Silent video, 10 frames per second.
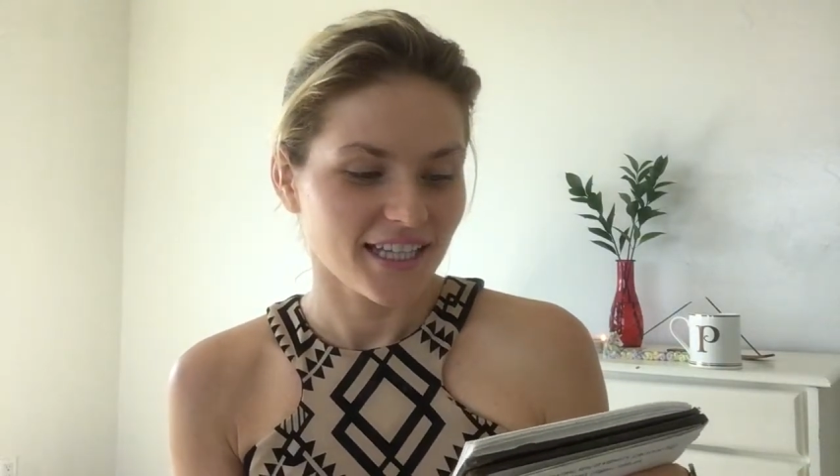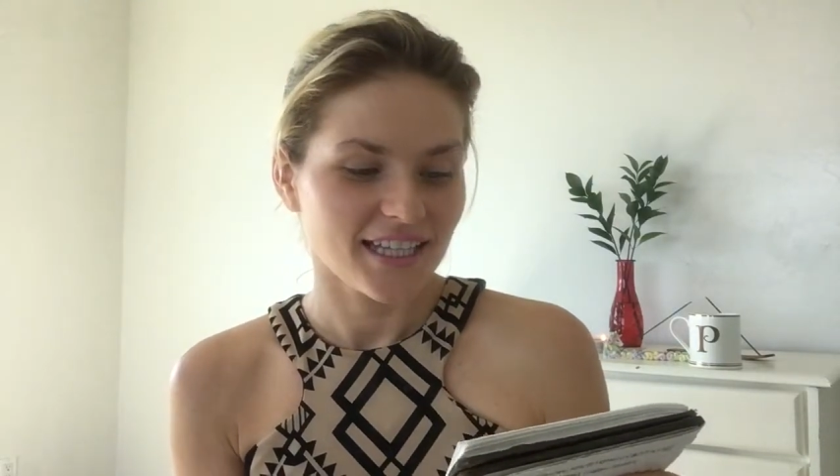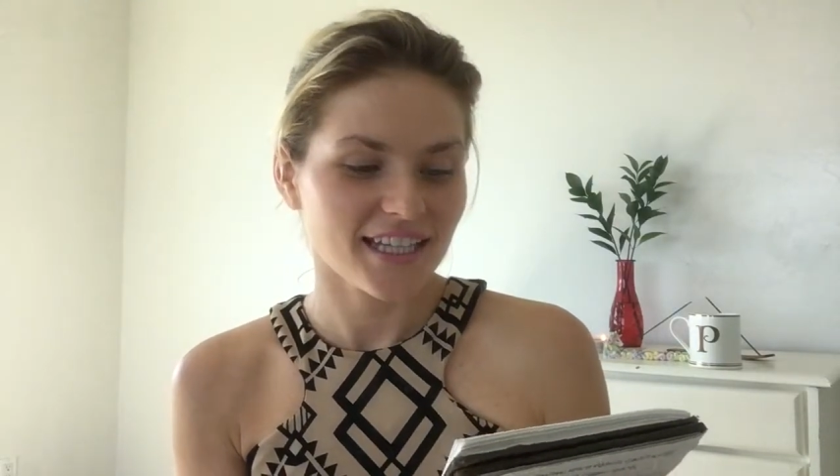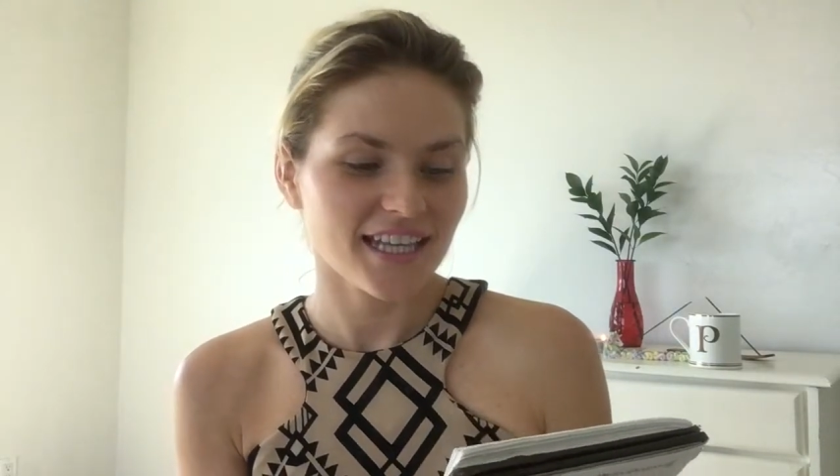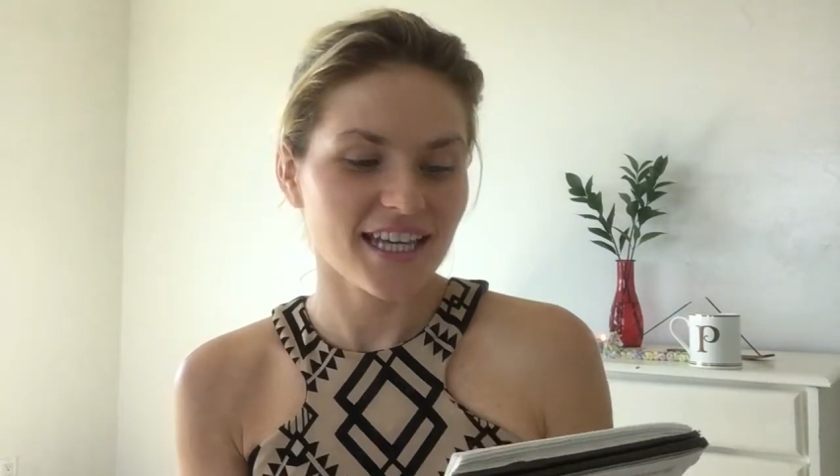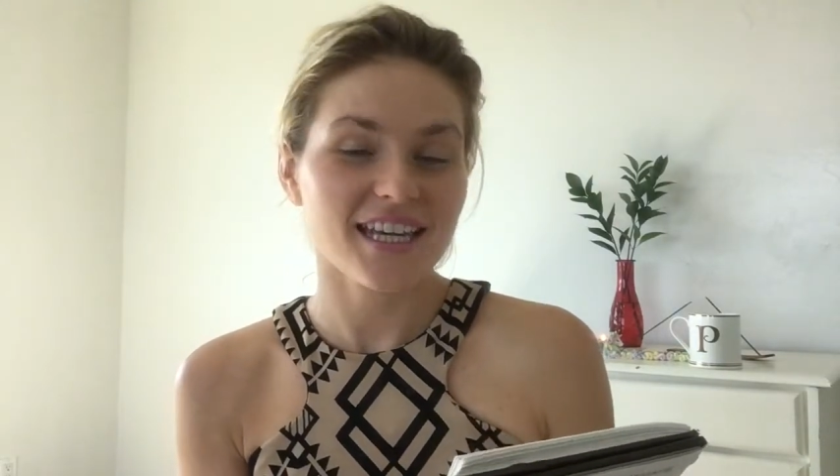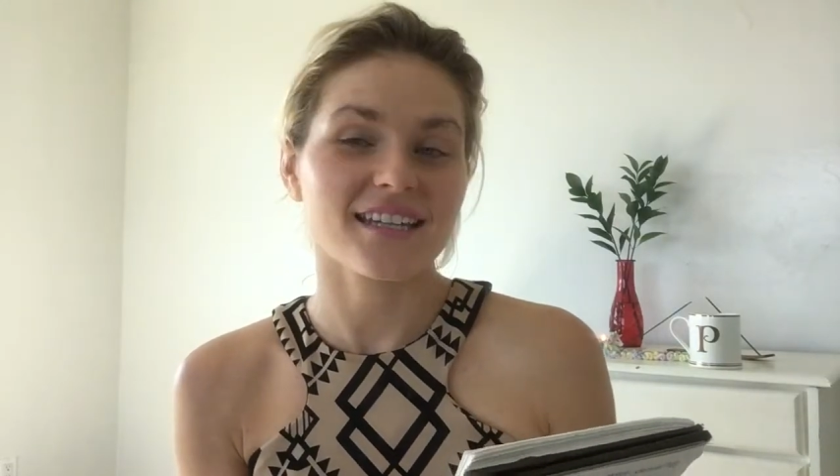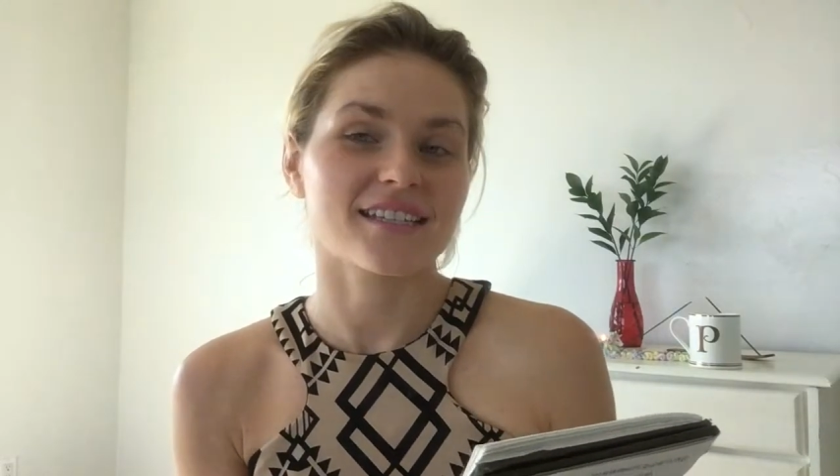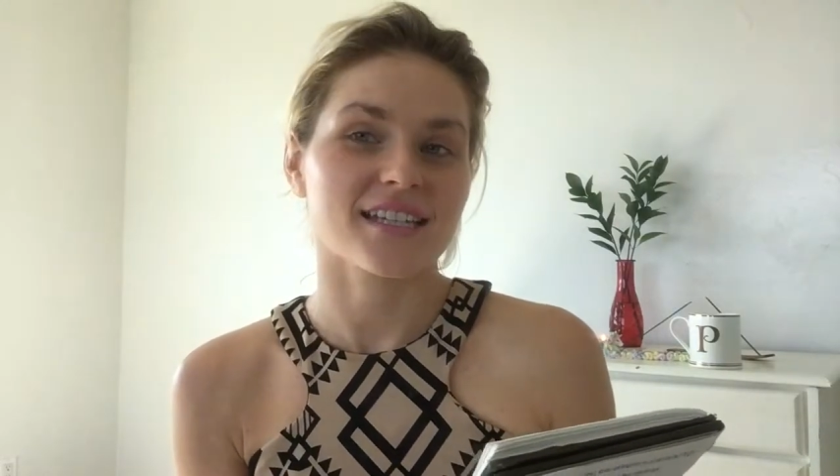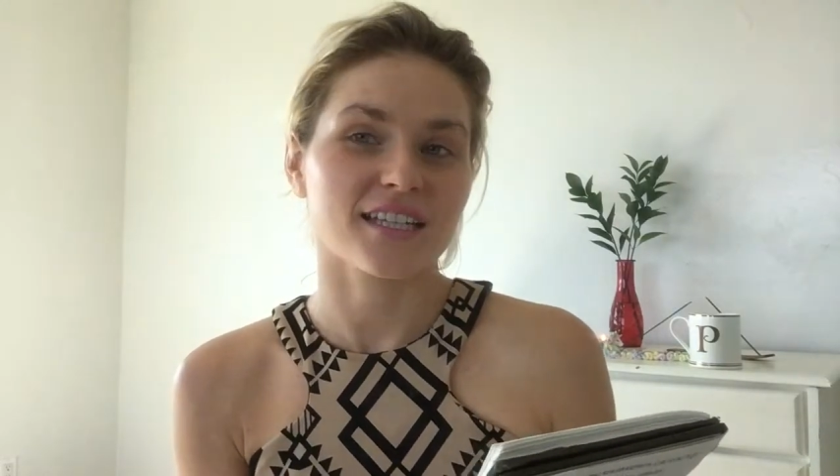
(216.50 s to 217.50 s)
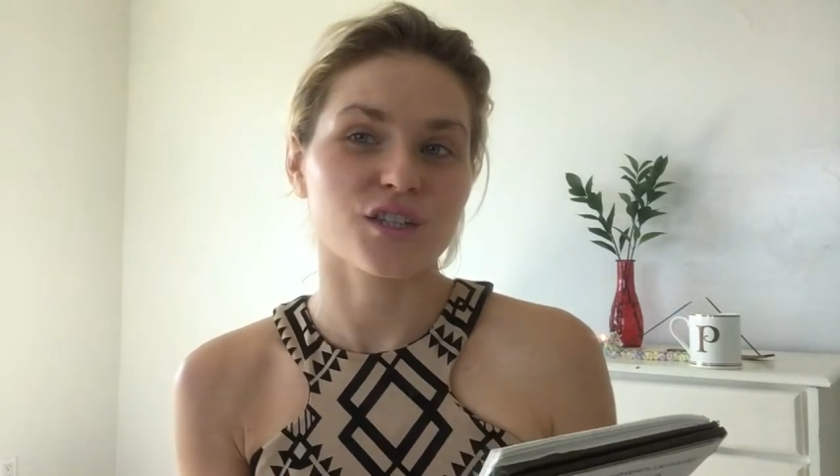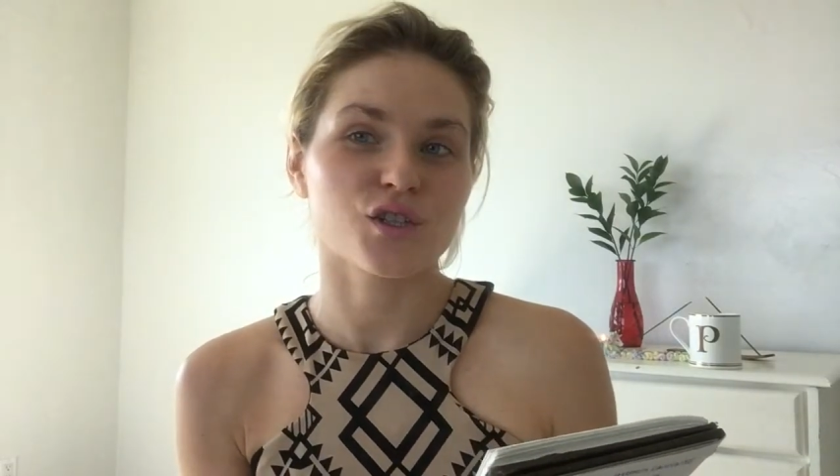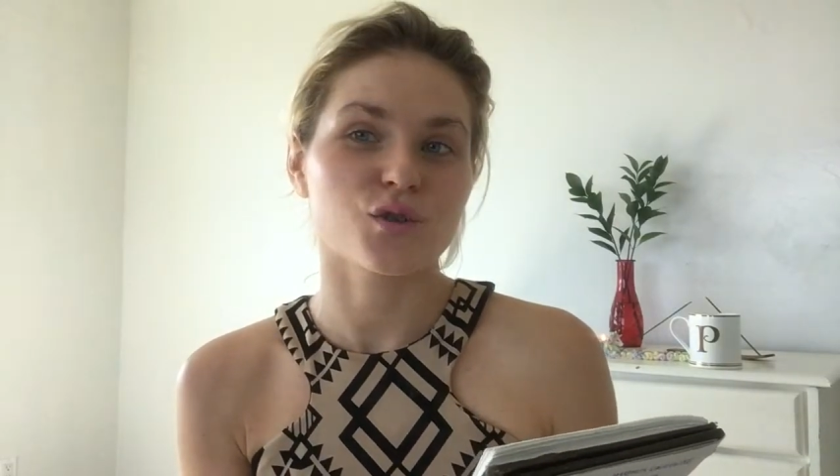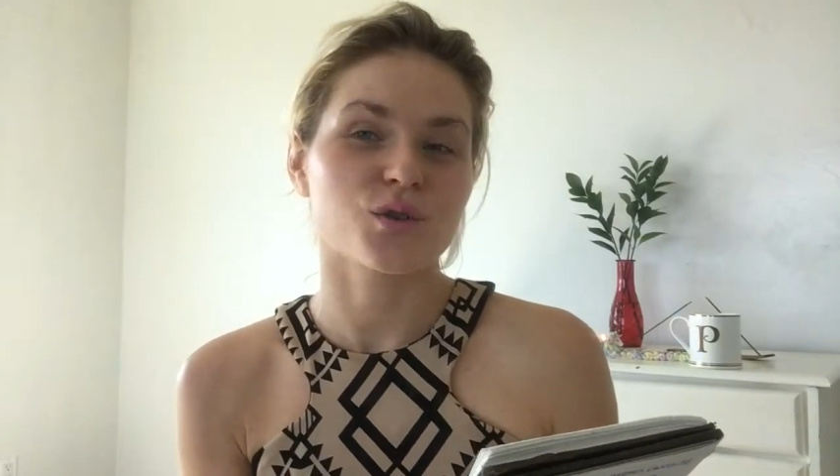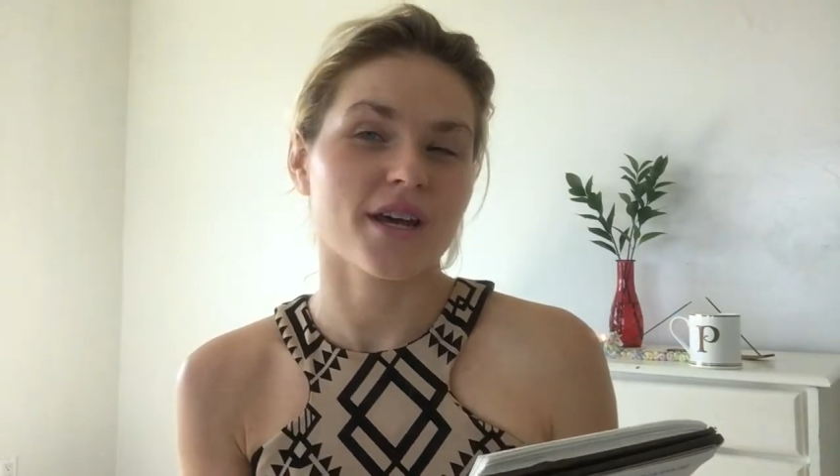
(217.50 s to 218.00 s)
He is
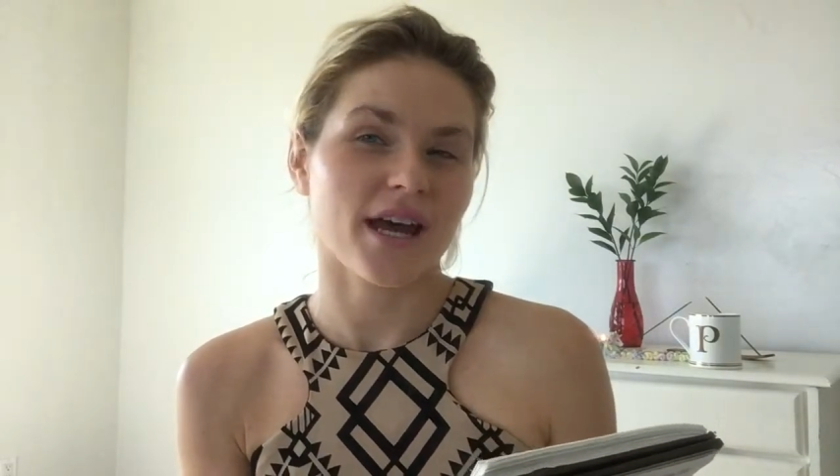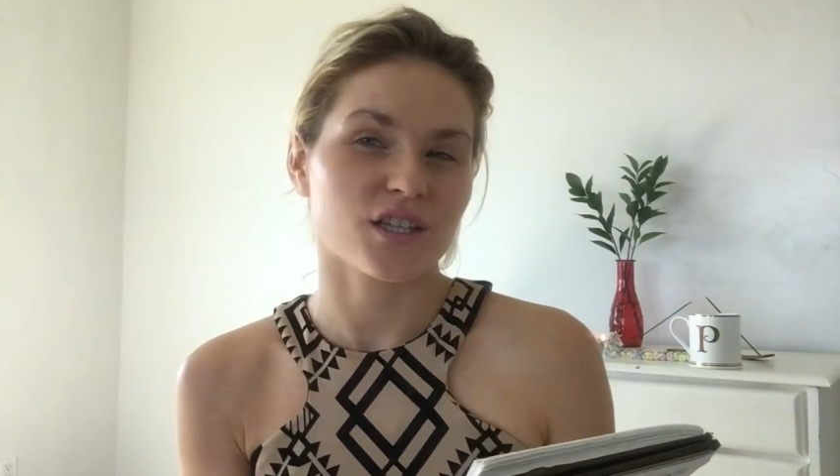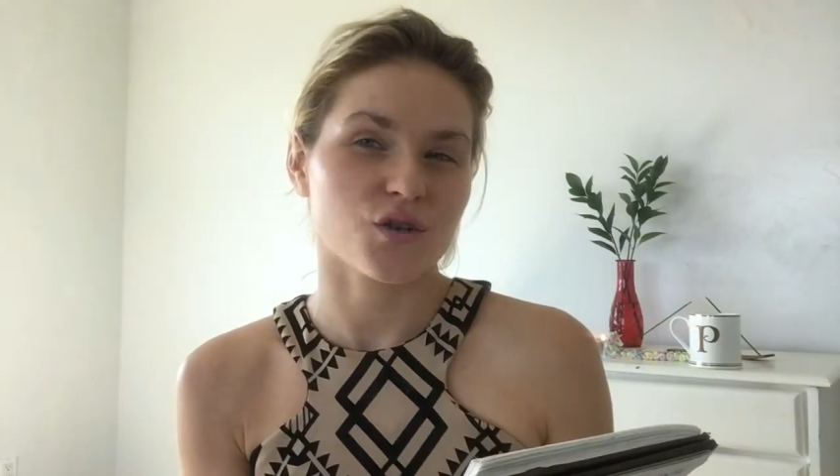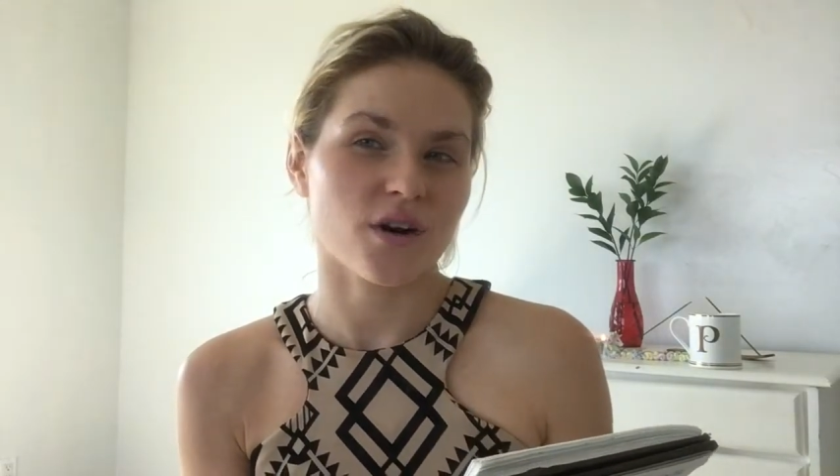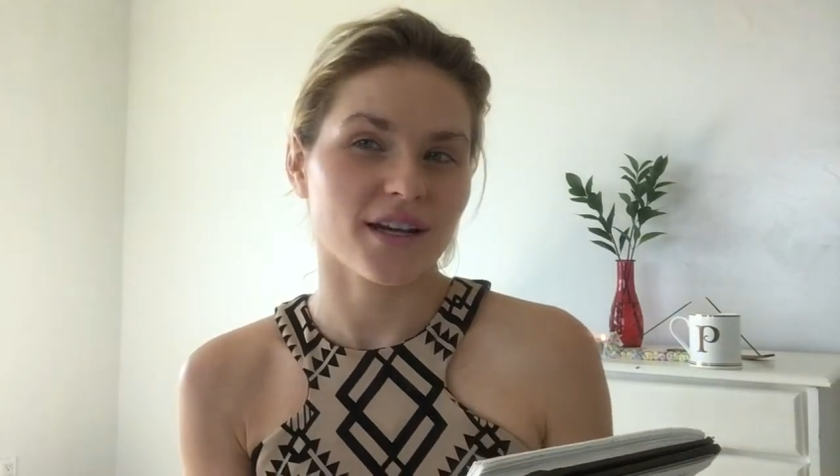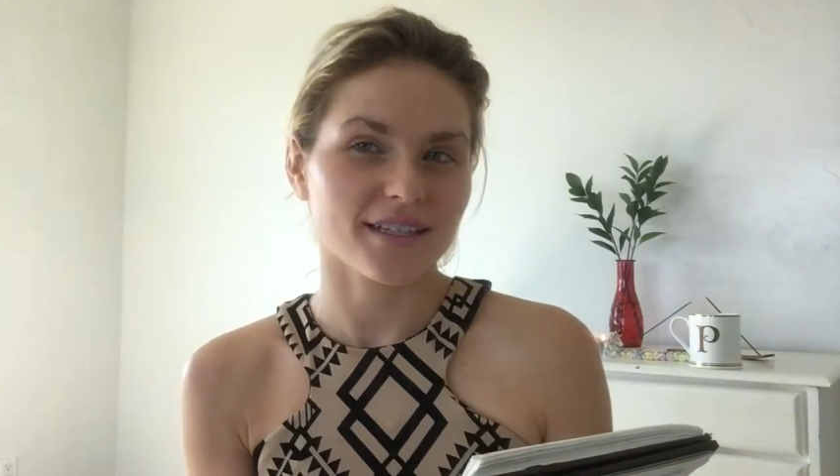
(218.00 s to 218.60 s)
into Tantra.